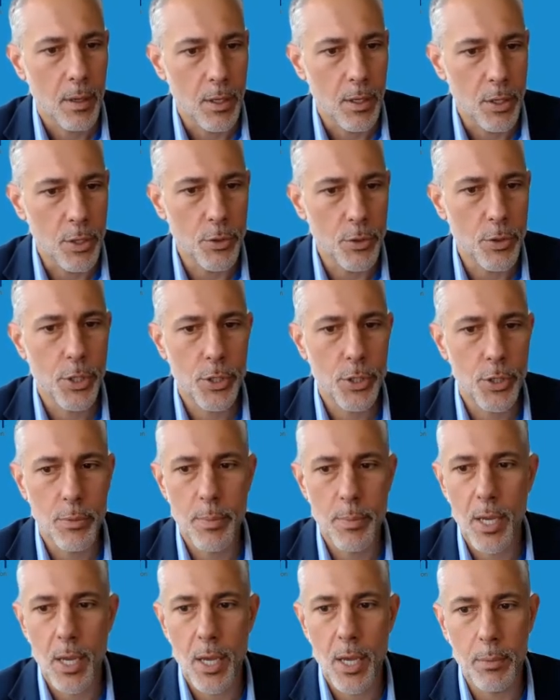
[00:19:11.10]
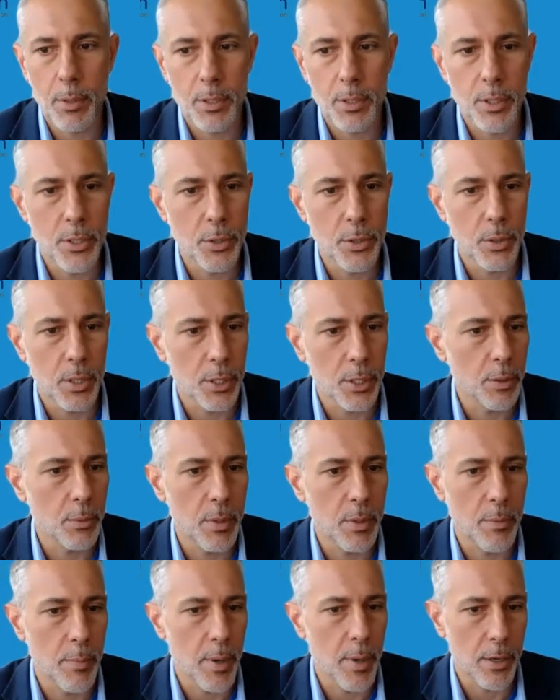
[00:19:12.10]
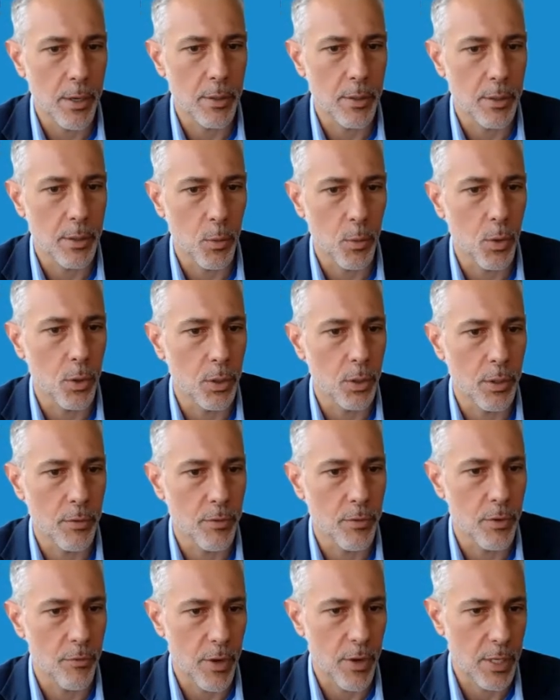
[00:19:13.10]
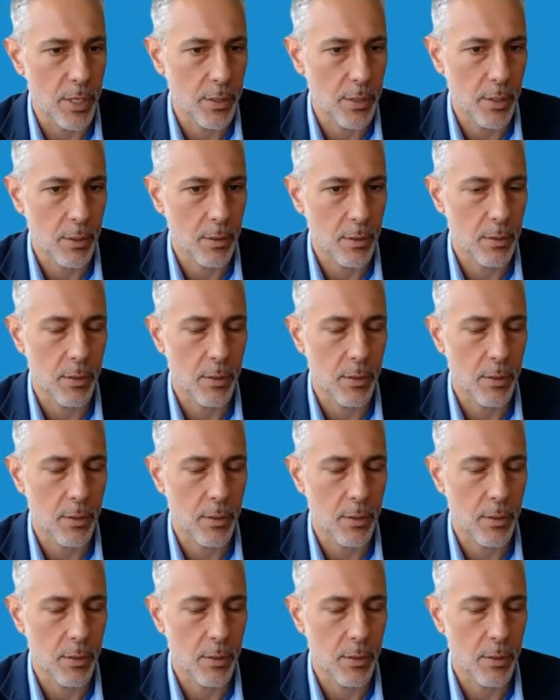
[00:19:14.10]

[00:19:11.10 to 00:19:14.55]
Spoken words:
you should be able to do a little bit better in the world of investing.